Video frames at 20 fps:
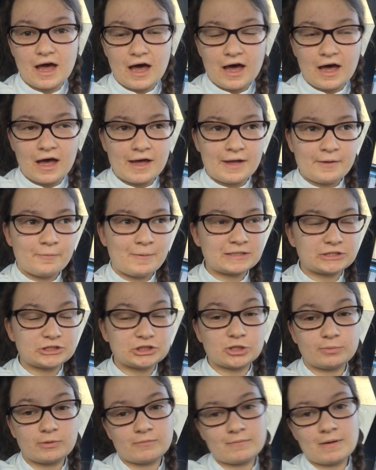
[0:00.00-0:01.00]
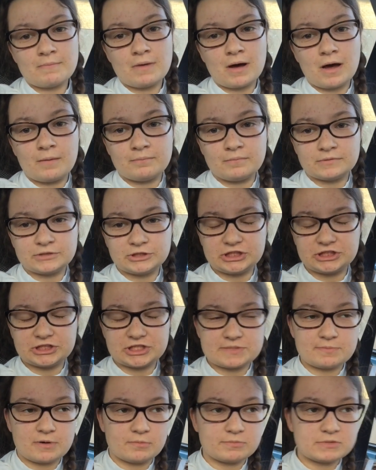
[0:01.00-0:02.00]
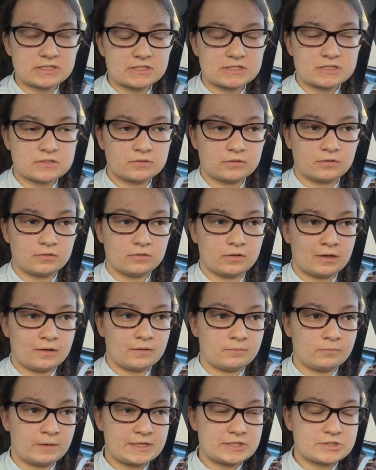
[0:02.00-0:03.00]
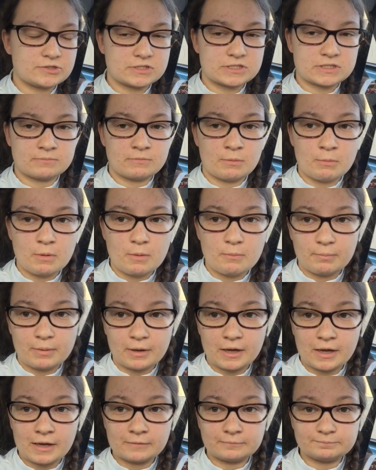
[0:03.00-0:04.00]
I went shopping with my mum and she's just popped into a Waitrose at the moment. But